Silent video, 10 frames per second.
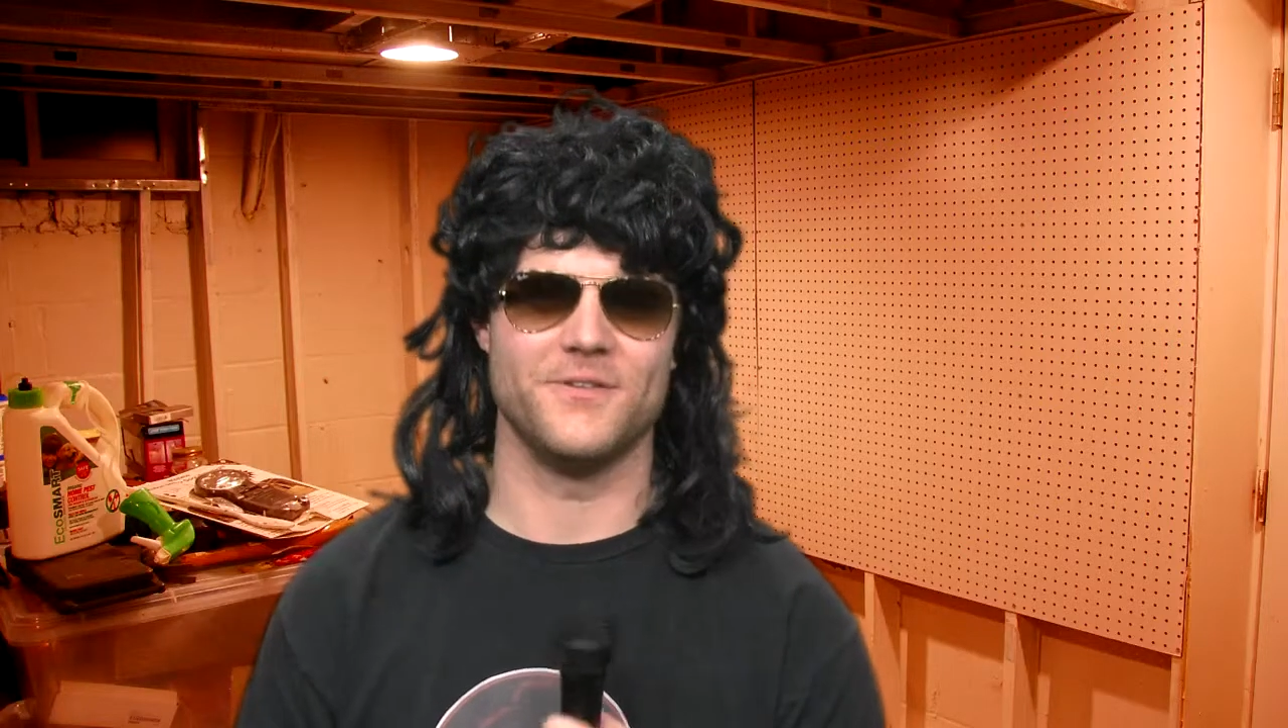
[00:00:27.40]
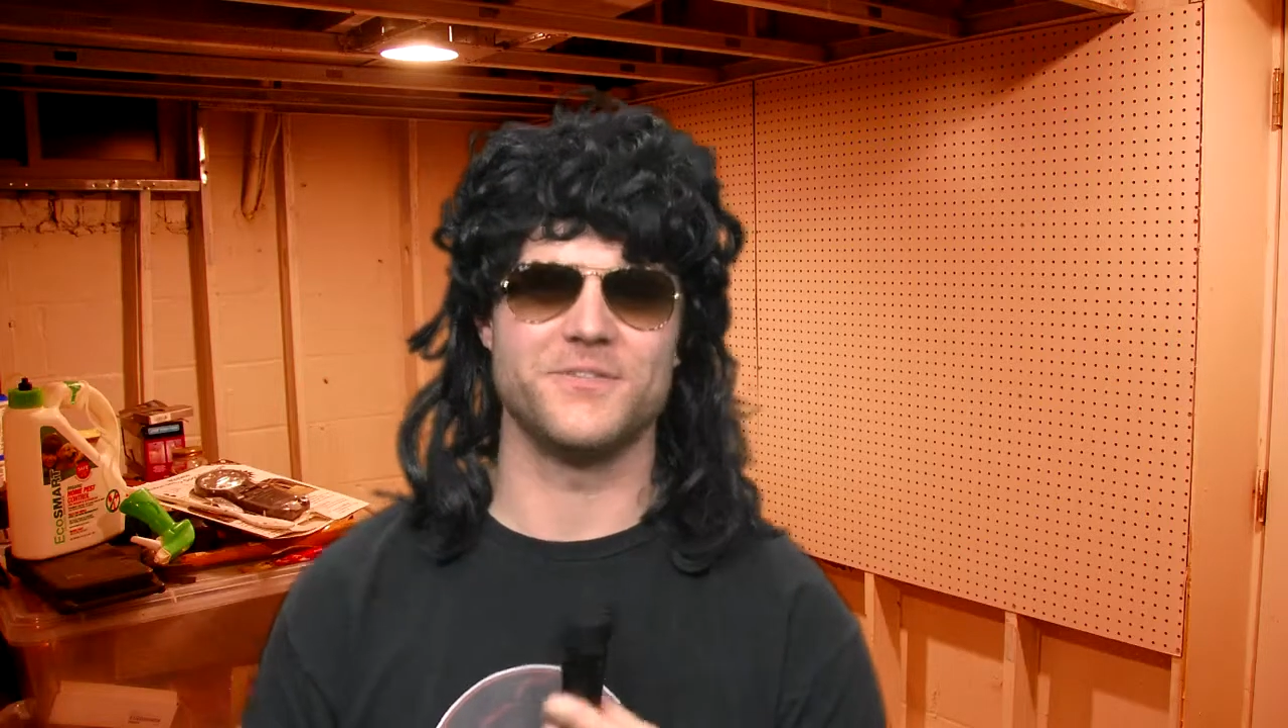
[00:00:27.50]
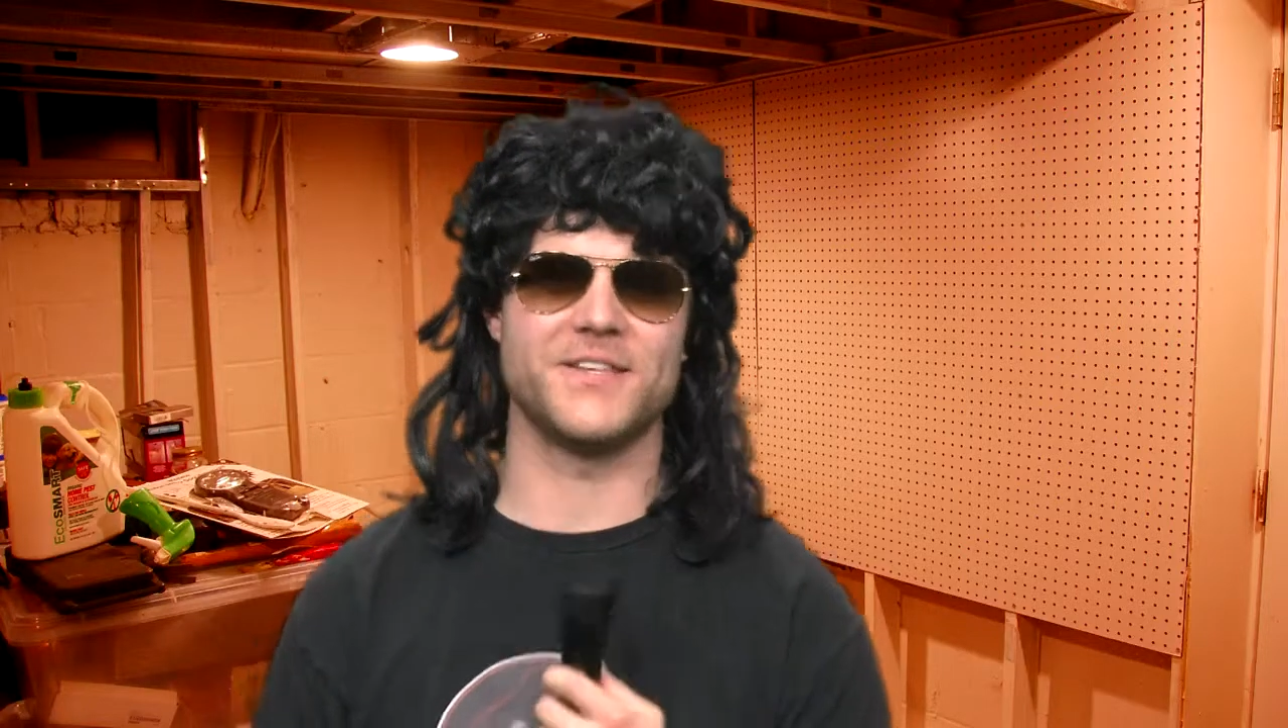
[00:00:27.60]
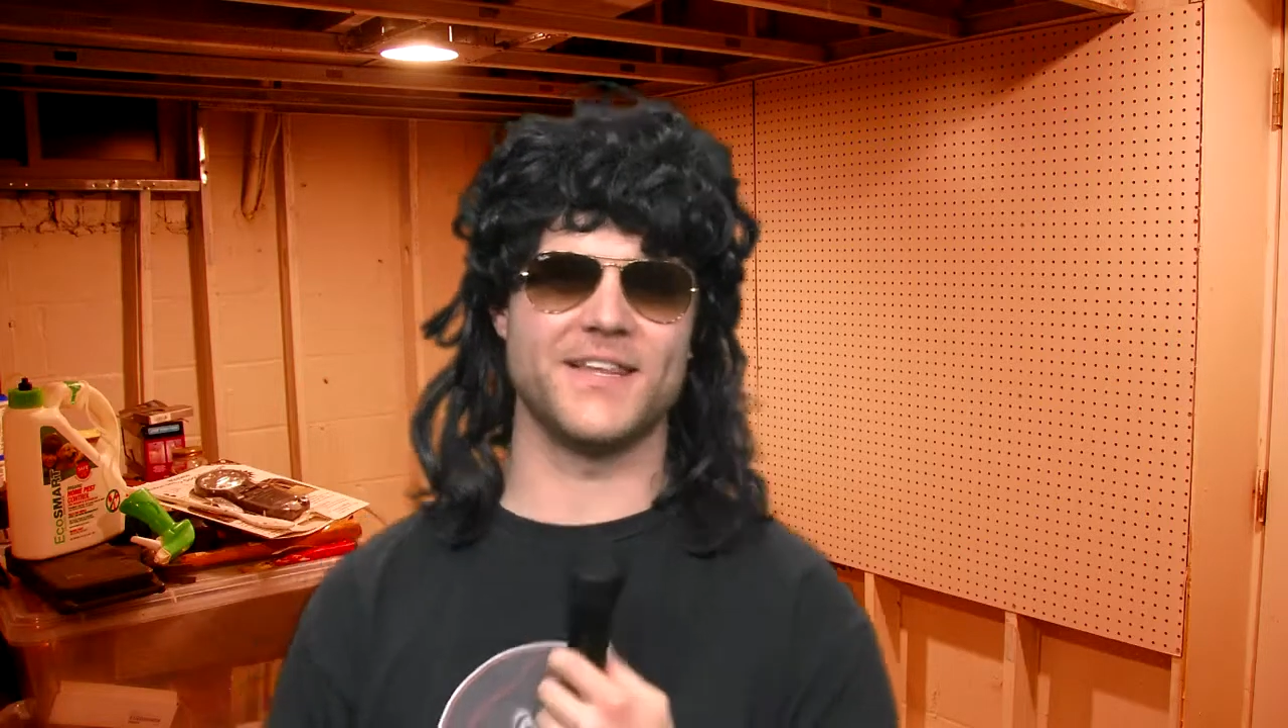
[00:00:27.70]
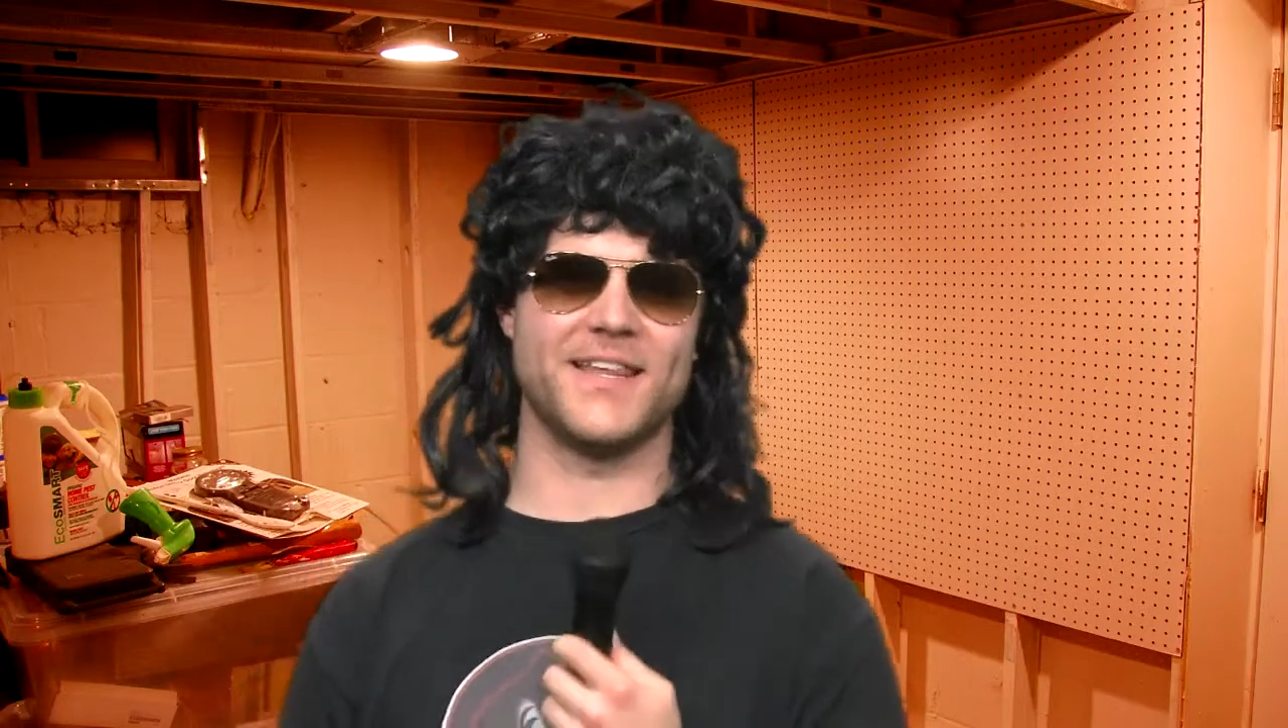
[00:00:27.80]

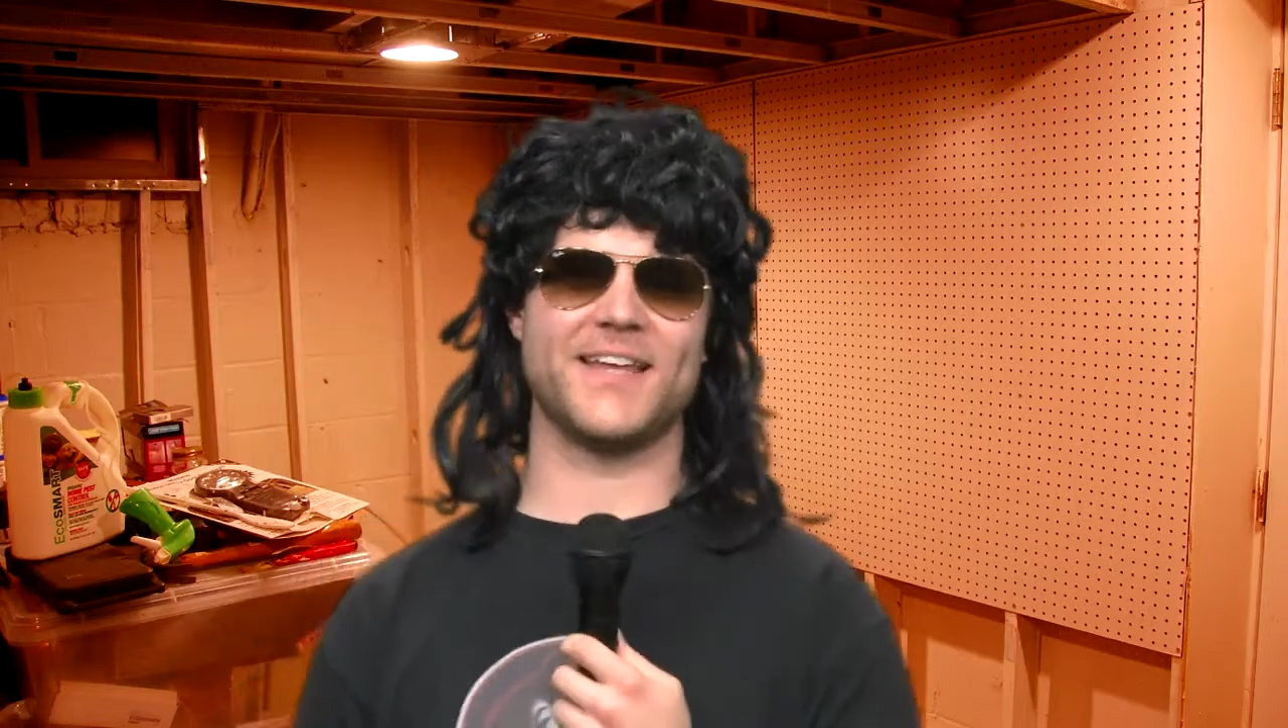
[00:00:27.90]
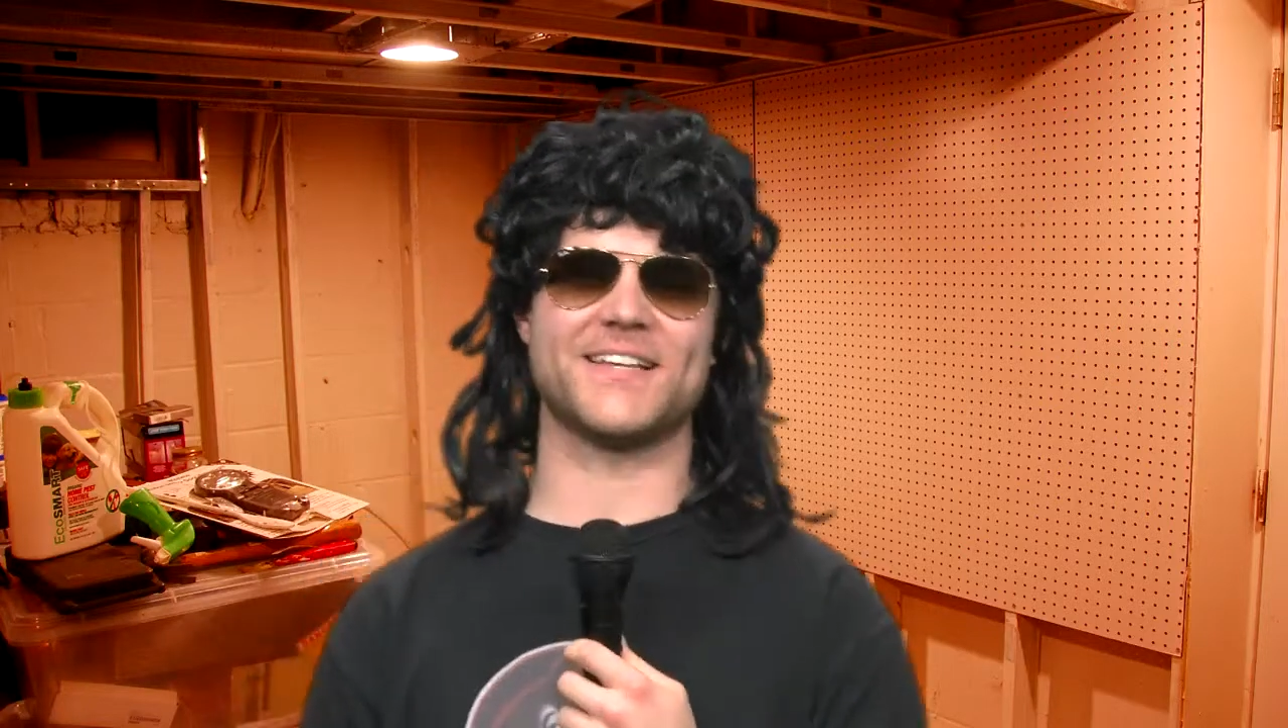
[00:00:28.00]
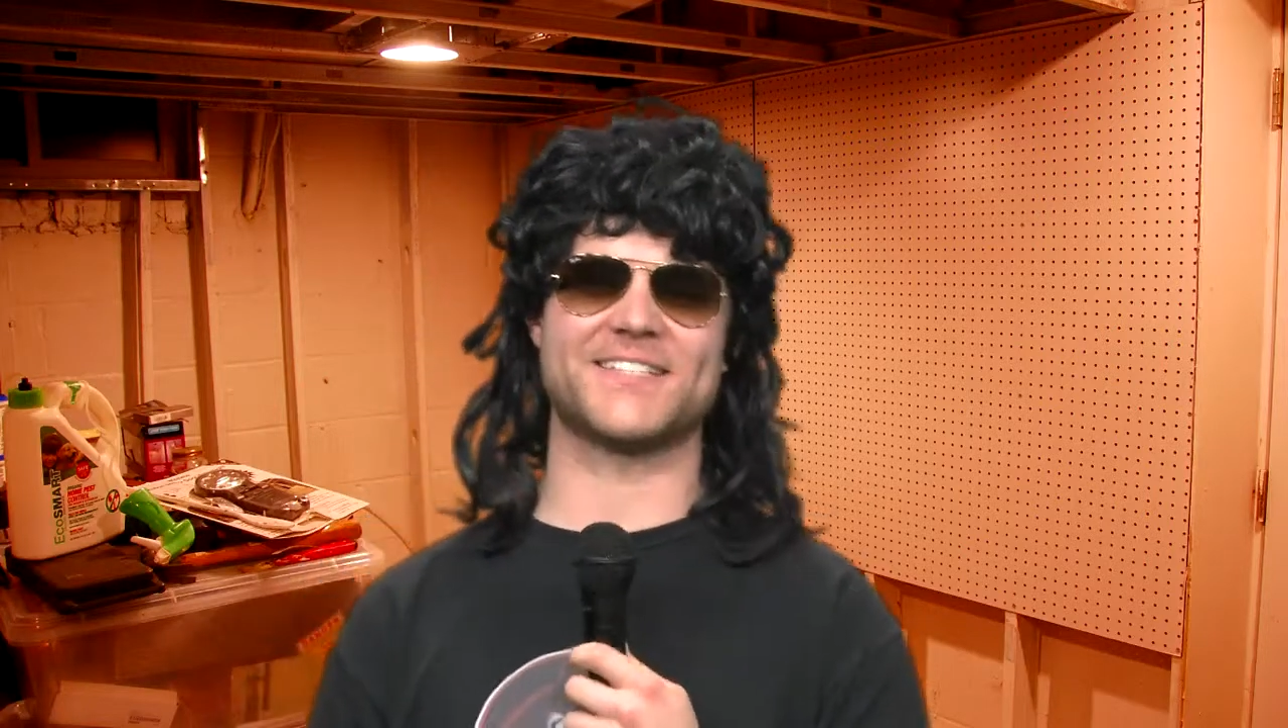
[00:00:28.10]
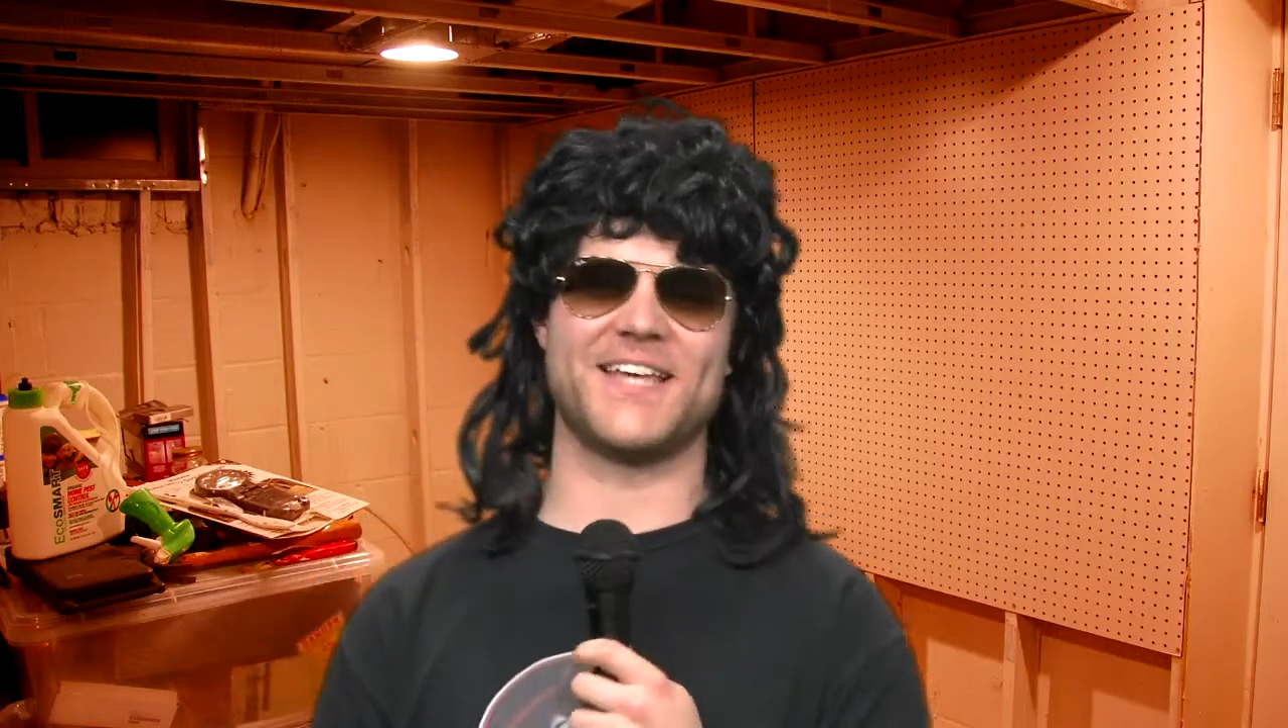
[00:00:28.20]
Using the latest